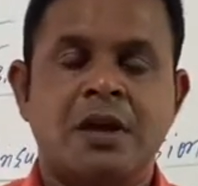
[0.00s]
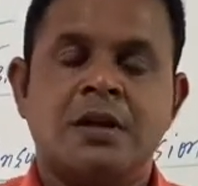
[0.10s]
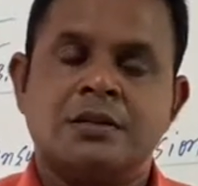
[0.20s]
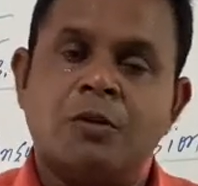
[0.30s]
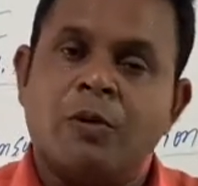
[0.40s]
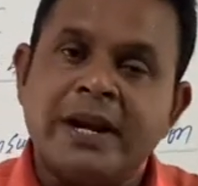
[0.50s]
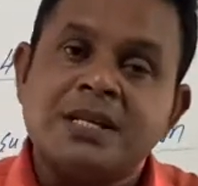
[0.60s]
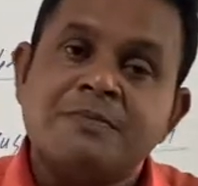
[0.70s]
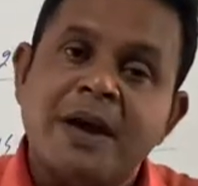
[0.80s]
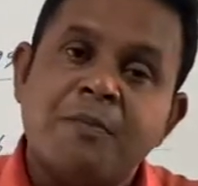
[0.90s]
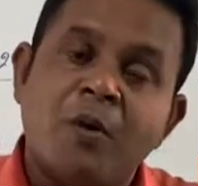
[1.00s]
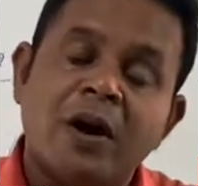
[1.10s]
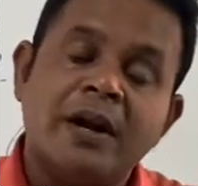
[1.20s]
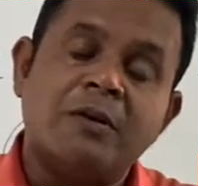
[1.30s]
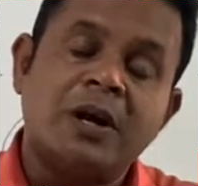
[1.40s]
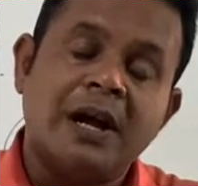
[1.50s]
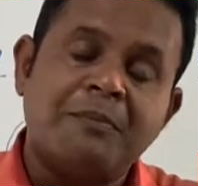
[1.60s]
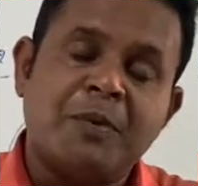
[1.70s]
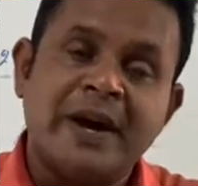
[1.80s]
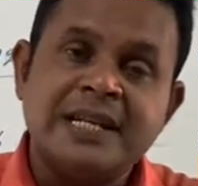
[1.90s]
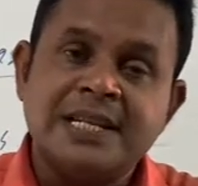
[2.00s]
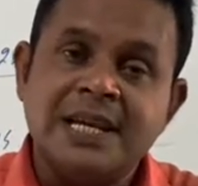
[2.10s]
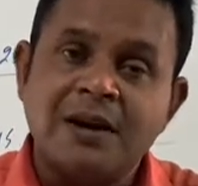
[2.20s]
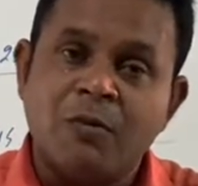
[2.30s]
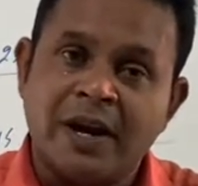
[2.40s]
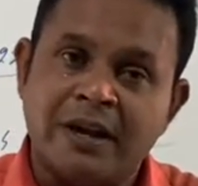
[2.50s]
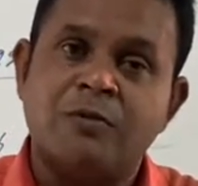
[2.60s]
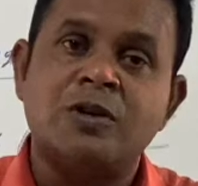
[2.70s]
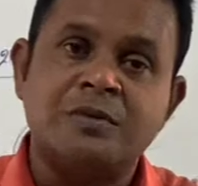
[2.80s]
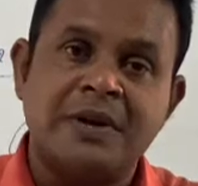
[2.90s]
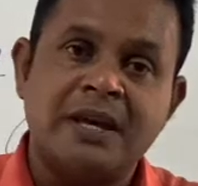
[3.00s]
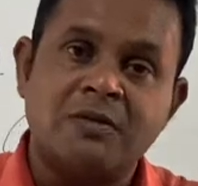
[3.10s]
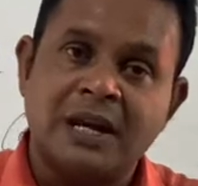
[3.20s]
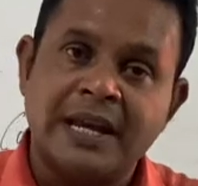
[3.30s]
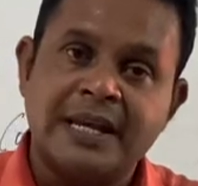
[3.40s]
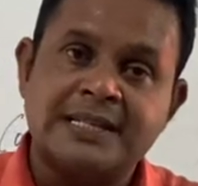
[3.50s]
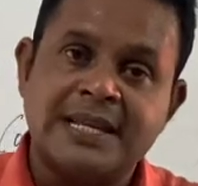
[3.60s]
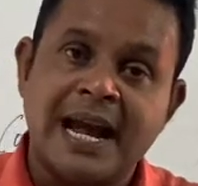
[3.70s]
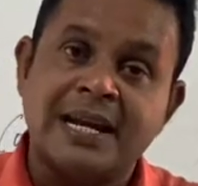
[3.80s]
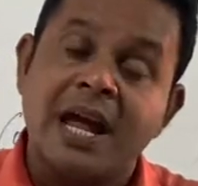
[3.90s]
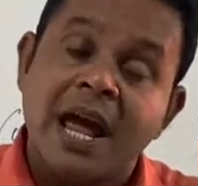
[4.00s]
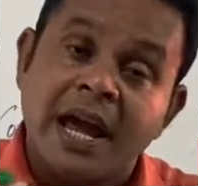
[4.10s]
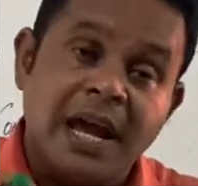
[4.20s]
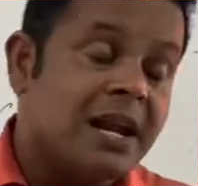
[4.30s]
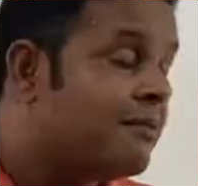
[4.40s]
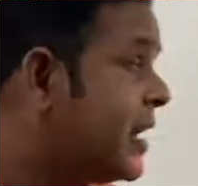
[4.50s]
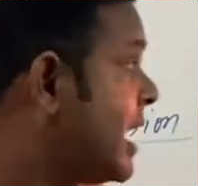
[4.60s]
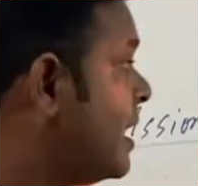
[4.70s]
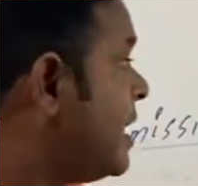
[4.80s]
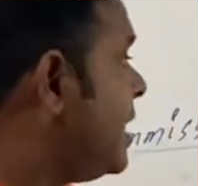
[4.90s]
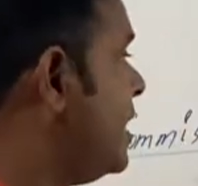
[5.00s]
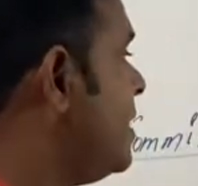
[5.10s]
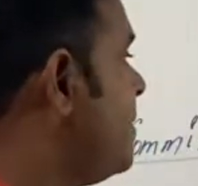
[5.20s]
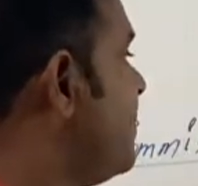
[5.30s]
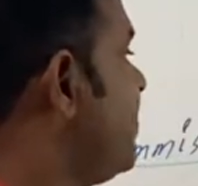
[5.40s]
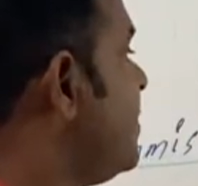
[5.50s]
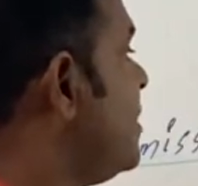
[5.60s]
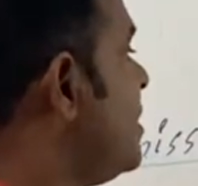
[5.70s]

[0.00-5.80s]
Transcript: So what is my point here, what I want to make you clear is that in our country,